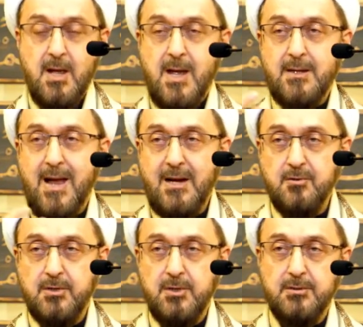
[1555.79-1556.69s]
and
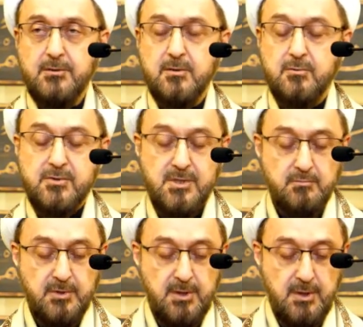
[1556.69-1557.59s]
allocated it to
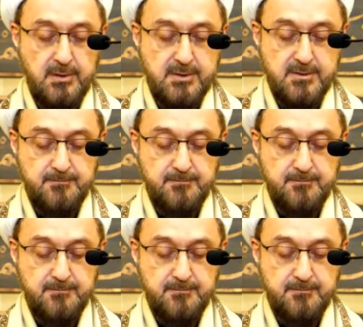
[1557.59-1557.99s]
somebody else.